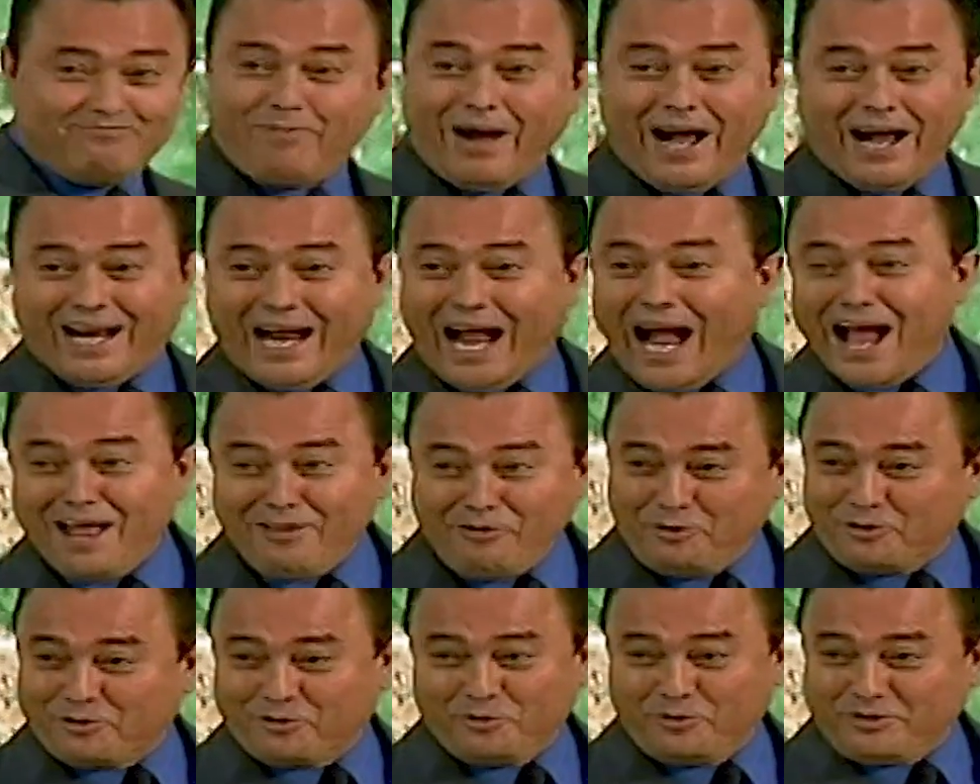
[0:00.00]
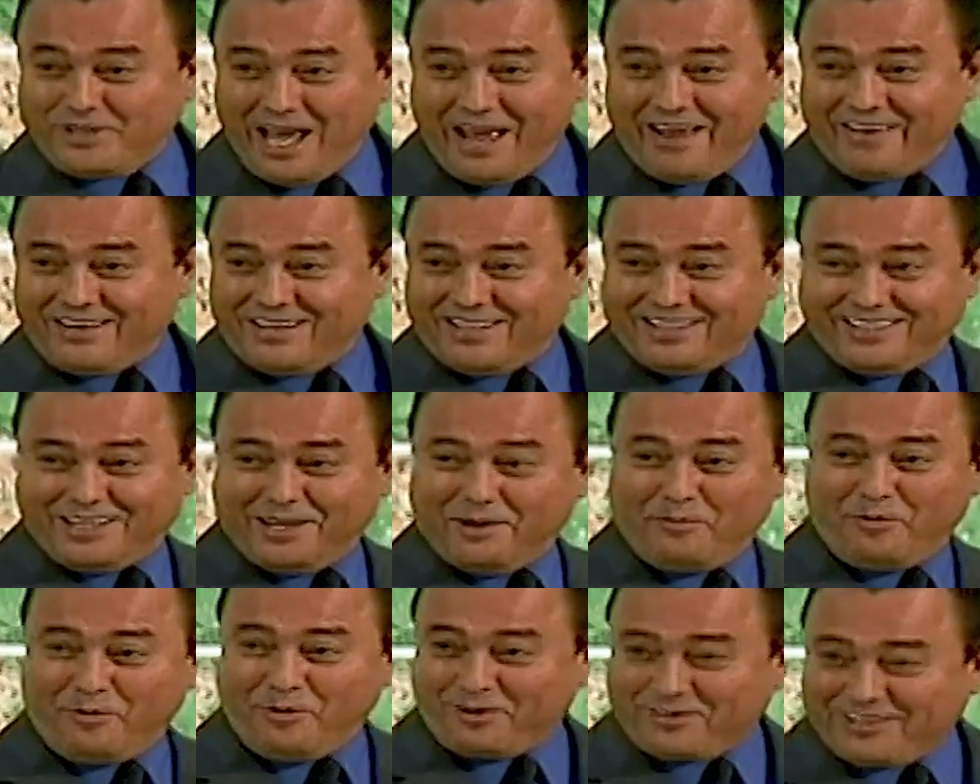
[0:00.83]
so cool, you know, the
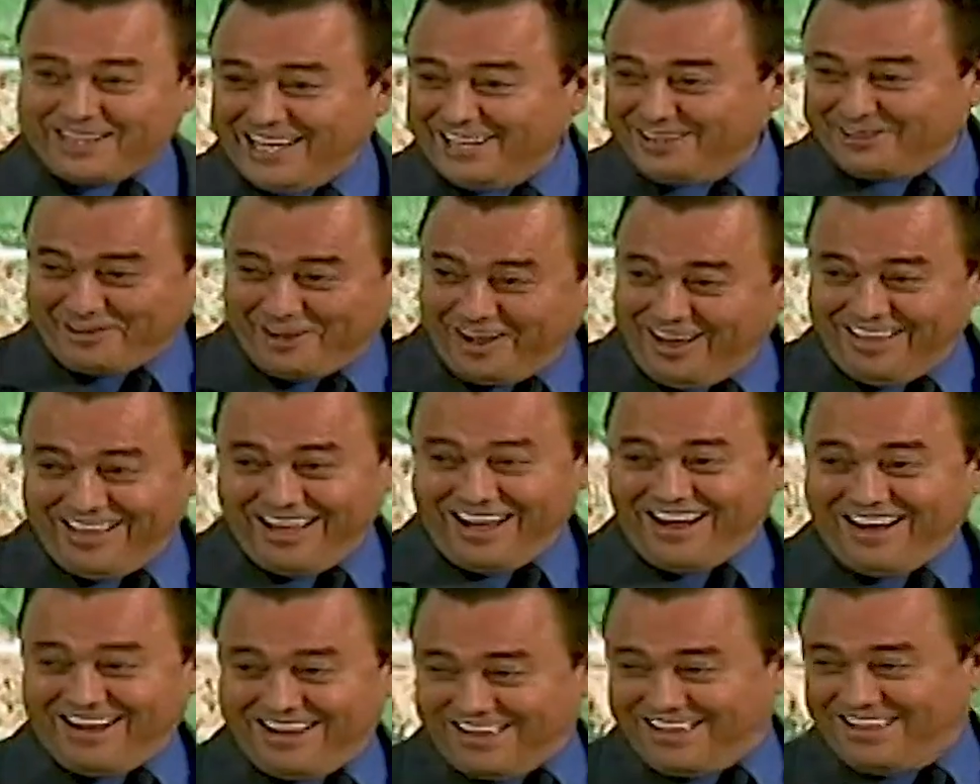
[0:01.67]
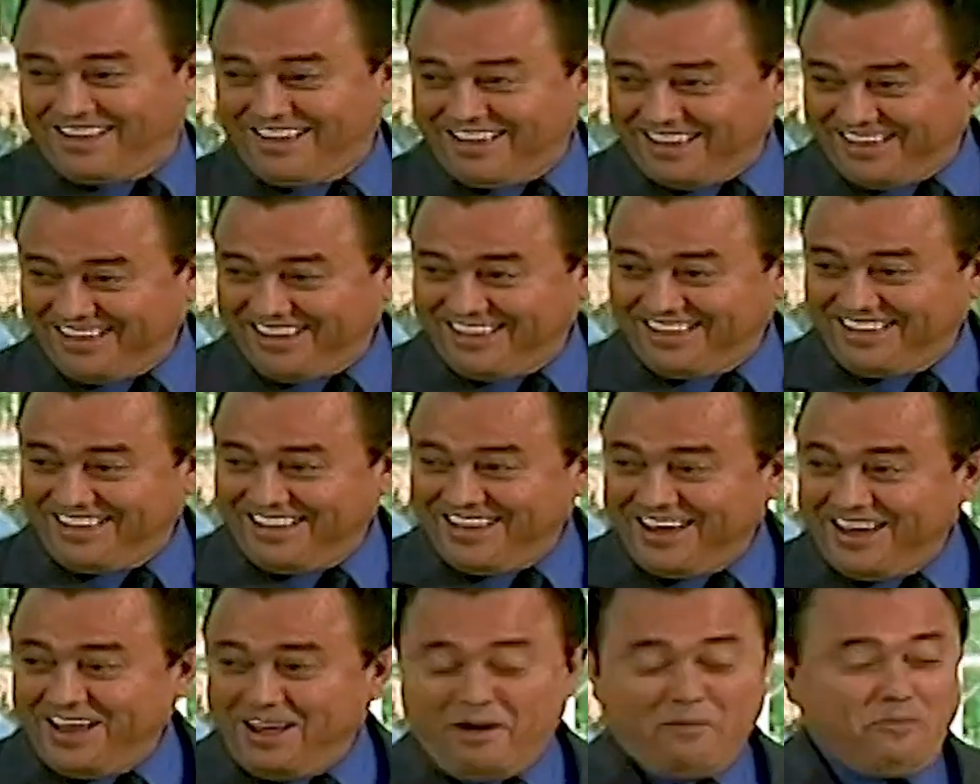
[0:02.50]
guy is the best.
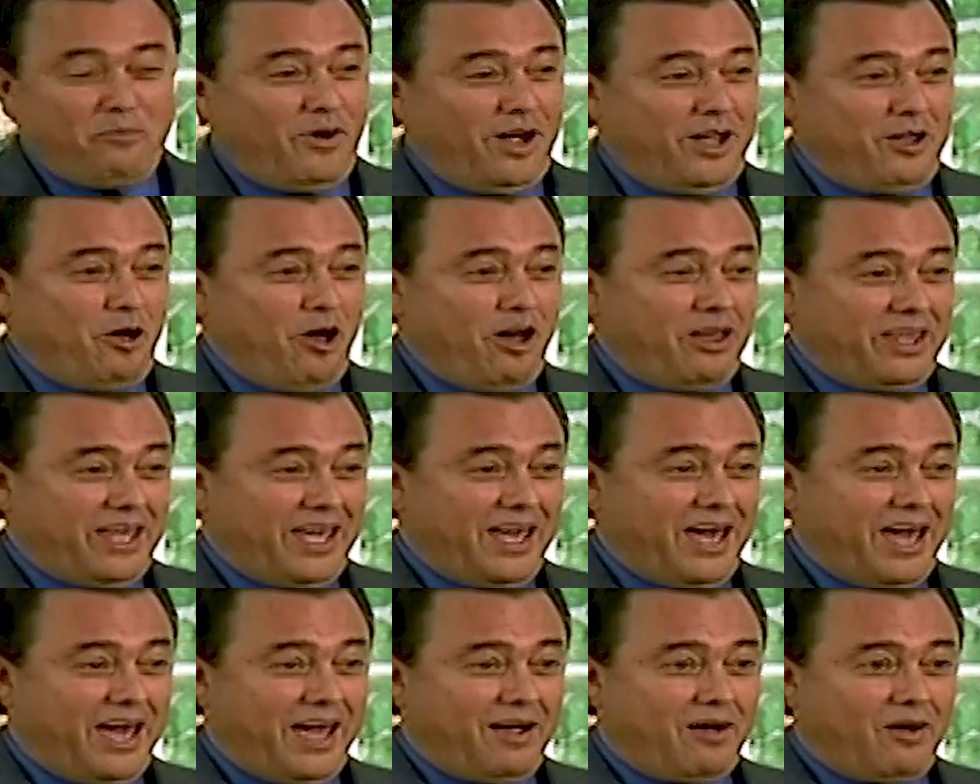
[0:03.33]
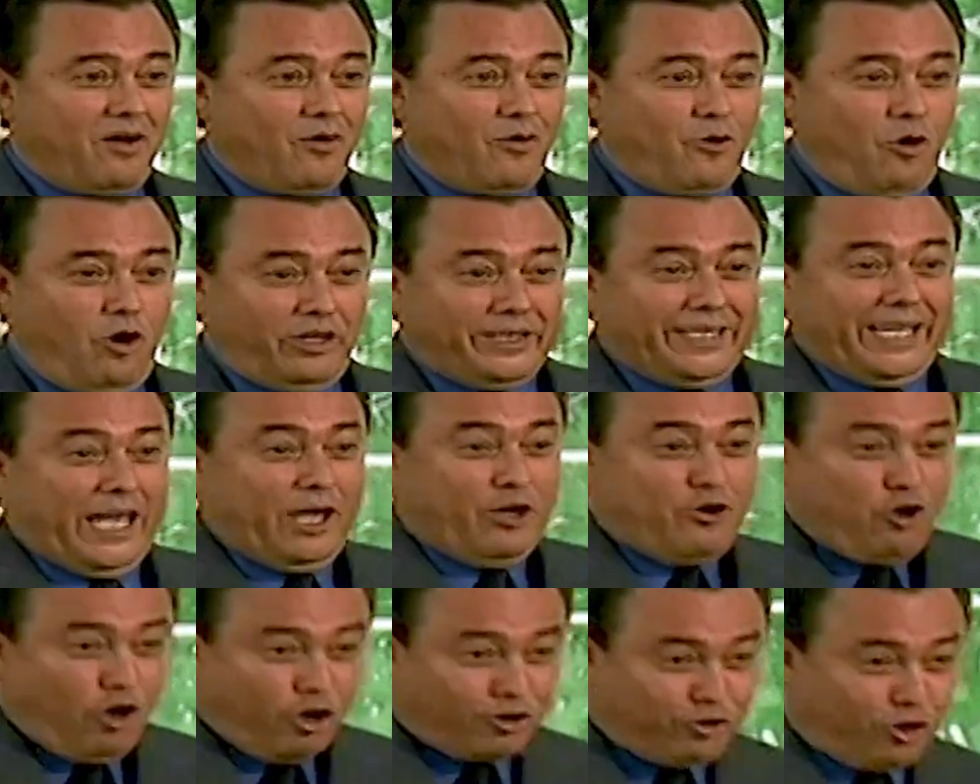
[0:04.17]
For I said, I am blessed